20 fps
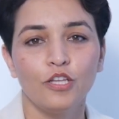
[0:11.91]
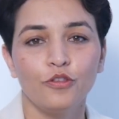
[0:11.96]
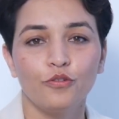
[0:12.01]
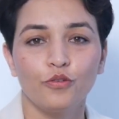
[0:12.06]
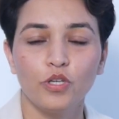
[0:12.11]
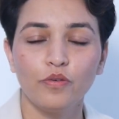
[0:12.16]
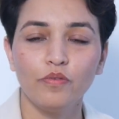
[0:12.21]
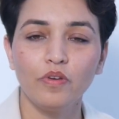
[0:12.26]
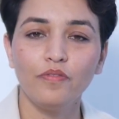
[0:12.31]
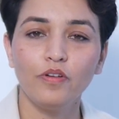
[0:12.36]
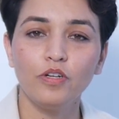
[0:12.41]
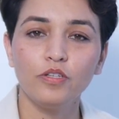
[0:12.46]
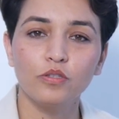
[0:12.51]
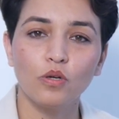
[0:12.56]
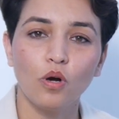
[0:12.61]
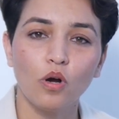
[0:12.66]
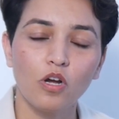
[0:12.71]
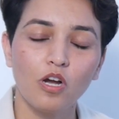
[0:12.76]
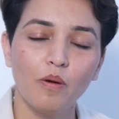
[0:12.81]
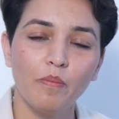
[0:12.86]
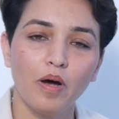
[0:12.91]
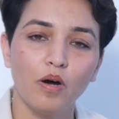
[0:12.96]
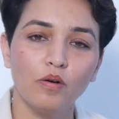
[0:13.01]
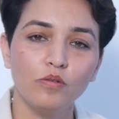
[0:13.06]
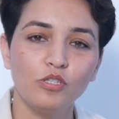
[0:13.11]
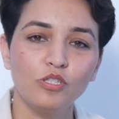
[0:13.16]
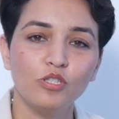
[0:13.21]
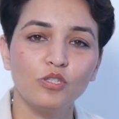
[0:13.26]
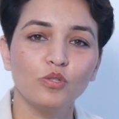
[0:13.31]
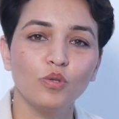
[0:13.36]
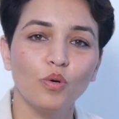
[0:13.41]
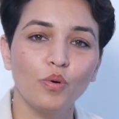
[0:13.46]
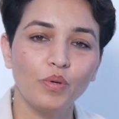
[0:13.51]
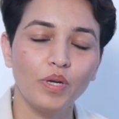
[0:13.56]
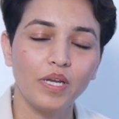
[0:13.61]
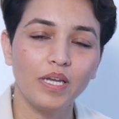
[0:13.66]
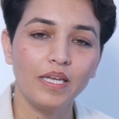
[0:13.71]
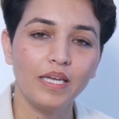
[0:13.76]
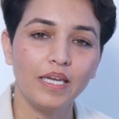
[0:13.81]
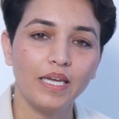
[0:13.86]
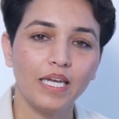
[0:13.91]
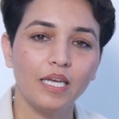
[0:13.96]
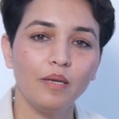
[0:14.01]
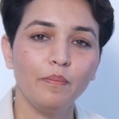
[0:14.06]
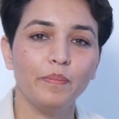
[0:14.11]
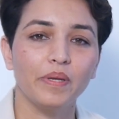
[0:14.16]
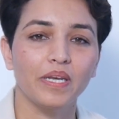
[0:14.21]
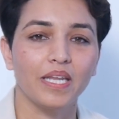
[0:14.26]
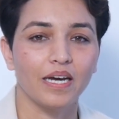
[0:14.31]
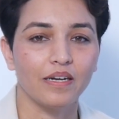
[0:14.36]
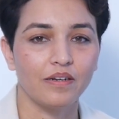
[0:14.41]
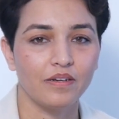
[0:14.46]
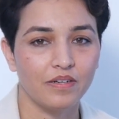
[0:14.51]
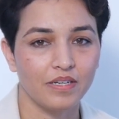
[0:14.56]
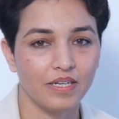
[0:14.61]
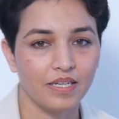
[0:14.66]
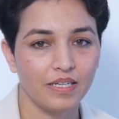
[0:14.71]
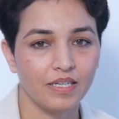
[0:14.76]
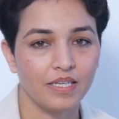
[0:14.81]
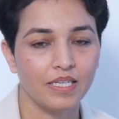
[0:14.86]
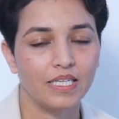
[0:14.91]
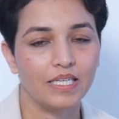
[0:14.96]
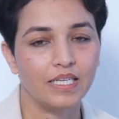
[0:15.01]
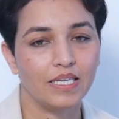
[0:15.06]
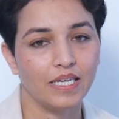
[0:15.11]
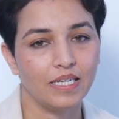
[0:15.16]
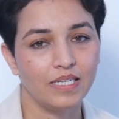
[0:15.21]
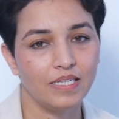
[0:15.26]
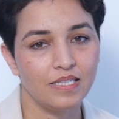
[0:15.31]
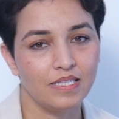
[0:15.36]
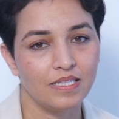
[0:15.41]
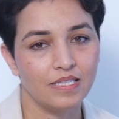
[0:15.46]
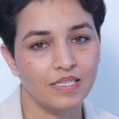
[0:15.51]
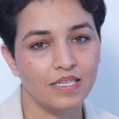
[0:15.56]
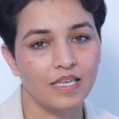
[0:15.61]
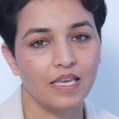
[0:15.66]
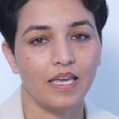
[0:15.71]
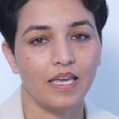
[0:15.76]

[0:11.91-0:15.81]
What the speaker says: Today we will talk about snoring in pediatric kids